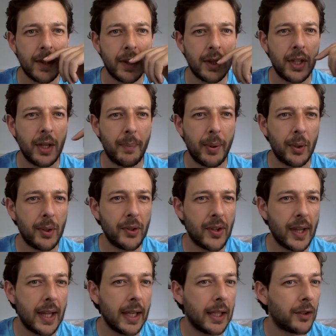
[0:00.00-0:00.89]
The
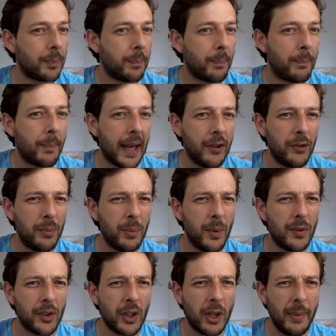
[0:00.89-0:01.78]
opponent's king's best
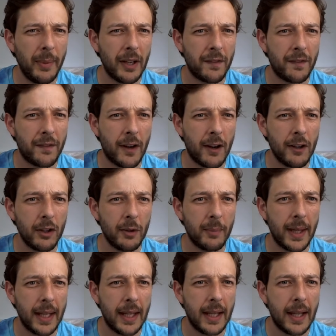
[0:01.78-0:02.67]
move is going to be to follow
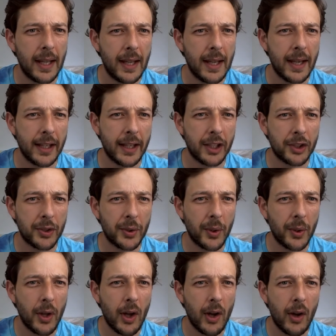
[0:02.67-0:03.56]
me and
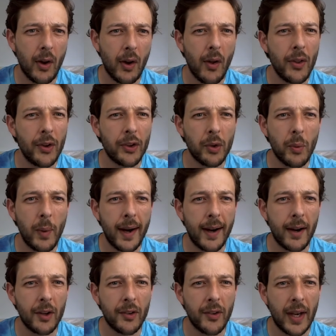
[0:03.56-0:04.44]
control all the
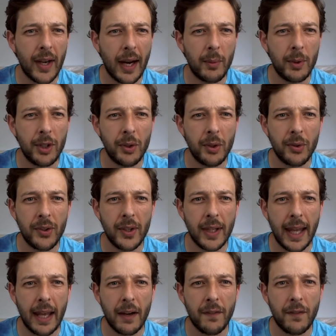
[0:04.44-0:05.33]
squares that I would use to
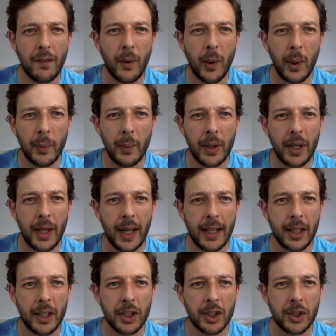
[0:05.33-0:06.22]
get forward
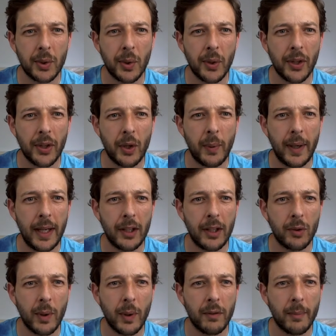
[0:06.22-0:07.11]
and control the queening
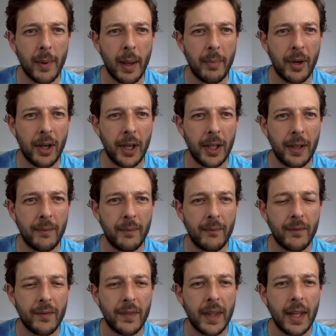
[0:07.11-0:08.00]
square for my pawn.
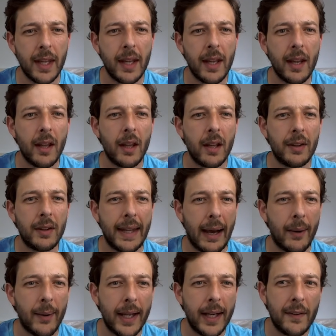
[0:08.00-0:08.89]

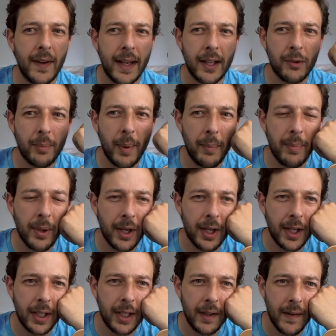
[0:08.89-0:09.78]
Now I advance my
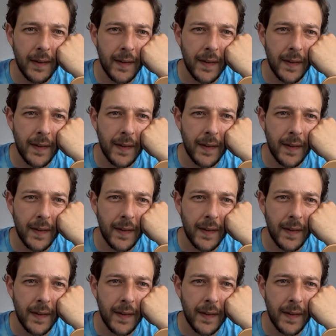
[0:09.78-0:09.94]
pawn.